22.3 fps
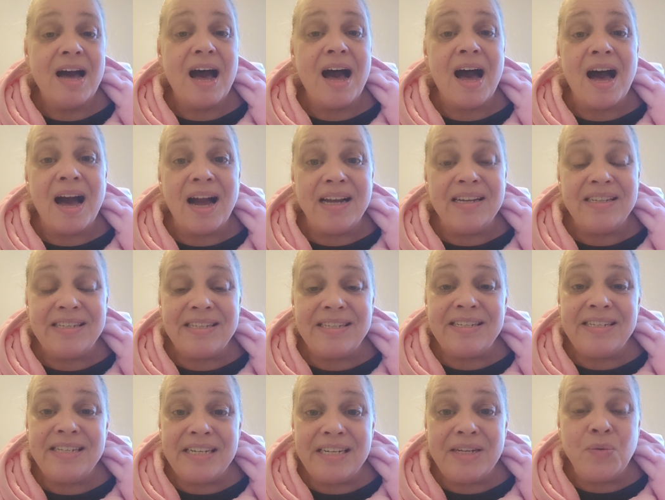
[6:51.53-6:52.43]
I
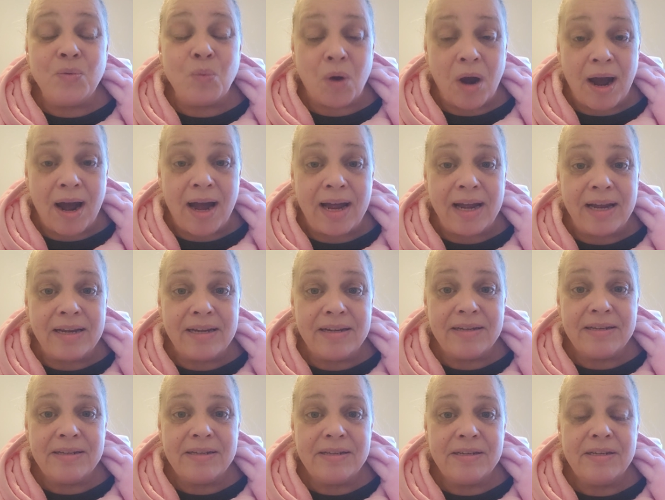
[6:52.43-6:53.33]
see why
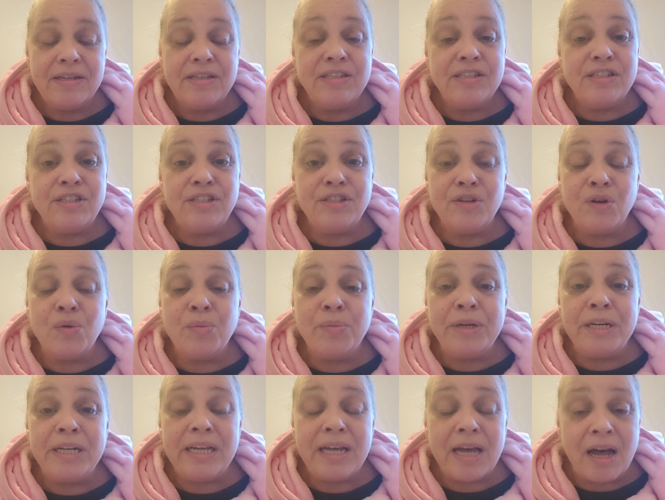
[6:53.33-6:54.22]
so
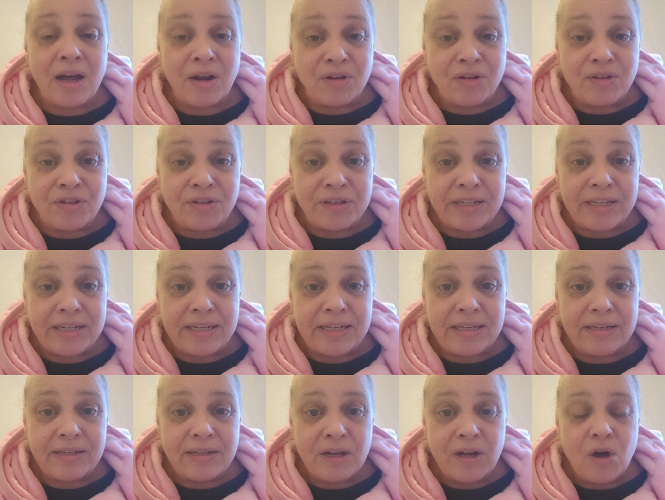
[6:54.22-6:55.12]
many elderly
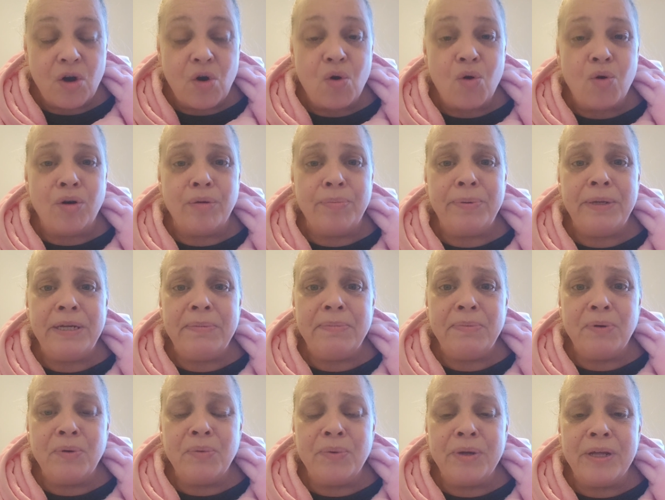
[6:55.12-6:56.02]
or
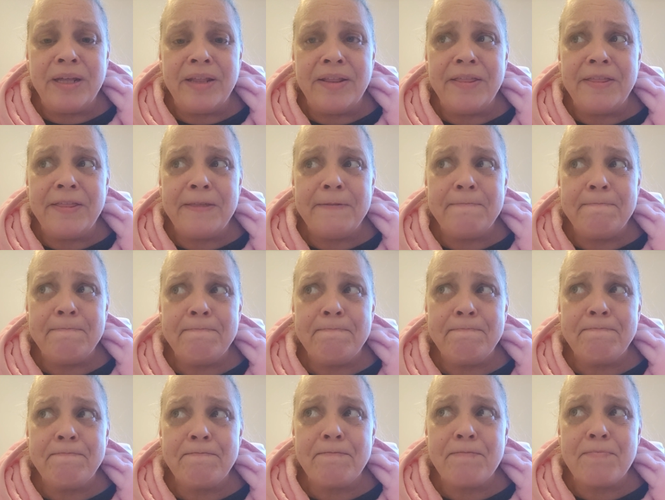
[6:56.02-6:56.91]
people with
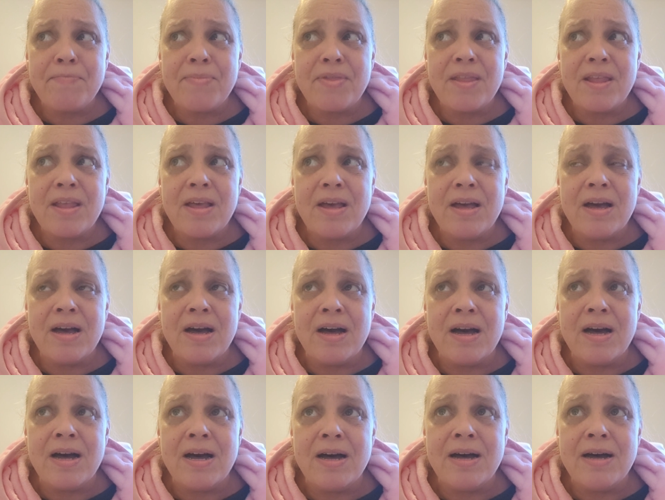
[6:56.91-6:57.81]

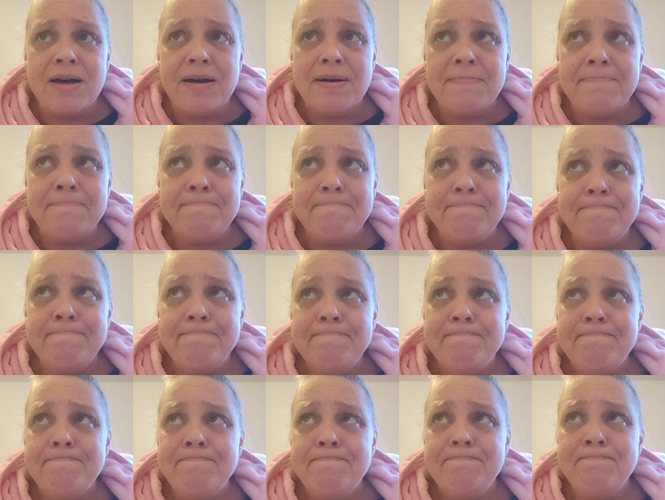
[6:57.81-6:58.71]
no
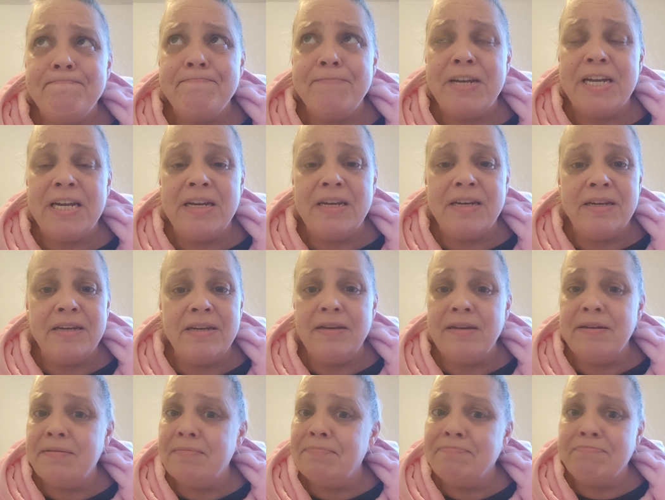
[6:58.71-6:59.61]

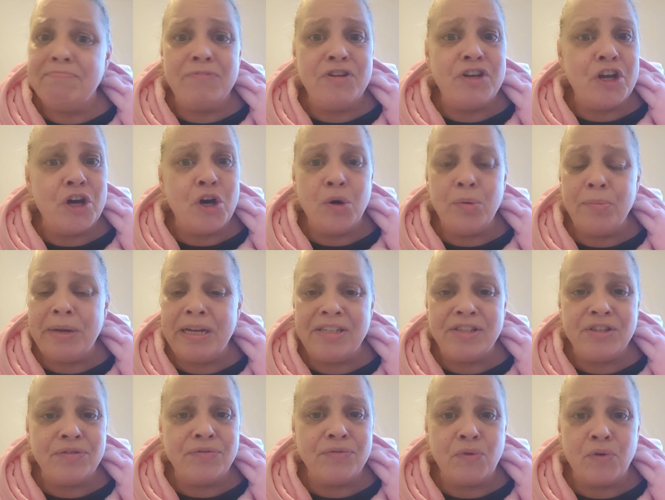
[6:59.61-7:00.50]

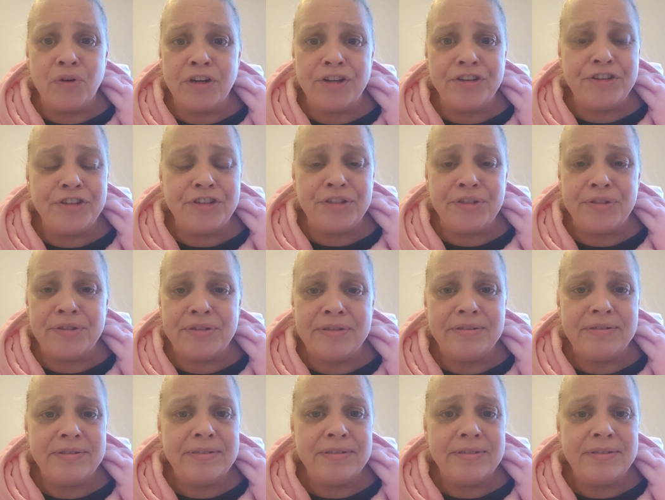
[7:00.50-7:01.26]
mental fortitude